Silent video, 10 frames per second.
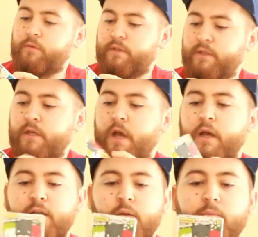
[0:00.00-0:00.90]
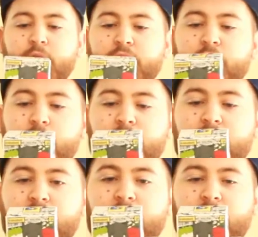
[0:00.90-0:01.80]
There's a mystery
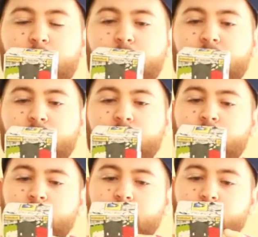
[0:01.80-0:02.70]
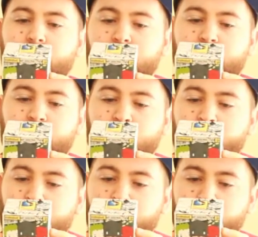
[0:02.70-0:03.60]
DC mini. There's
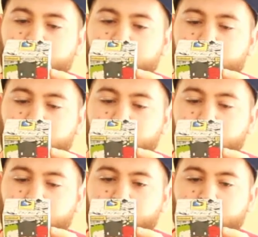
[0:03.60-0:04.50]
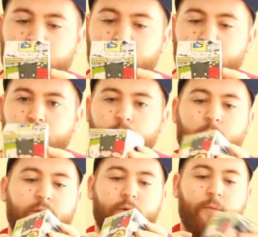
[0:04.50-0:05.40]
quite a lot of people on the back.
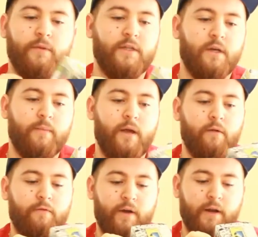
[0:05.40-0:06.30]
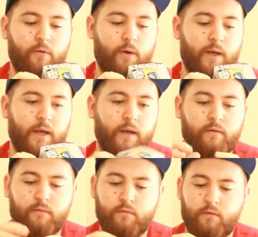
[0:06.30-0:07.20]
Might as well open this up now and find out who I
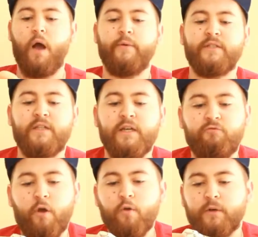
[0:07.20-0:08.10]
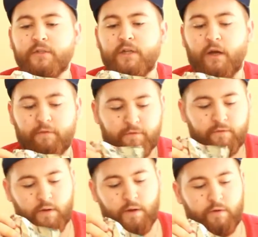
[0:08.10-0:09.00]
get. Oh, it's Kid Robot stuff.
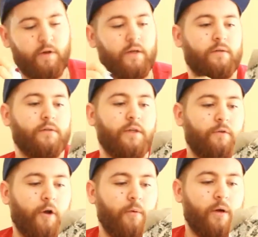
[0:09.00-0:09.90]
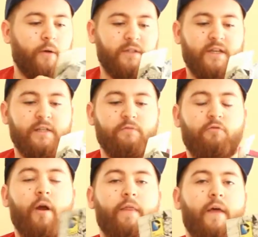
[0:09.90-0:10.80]
I didn't realise it was Kid Robot. Oh, it says it
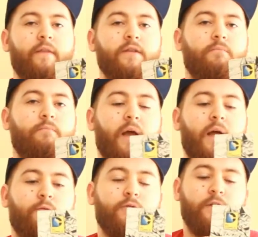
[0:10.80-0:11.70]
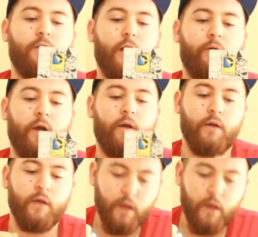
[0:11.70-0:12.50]
right there. There's a bit, and also the logo.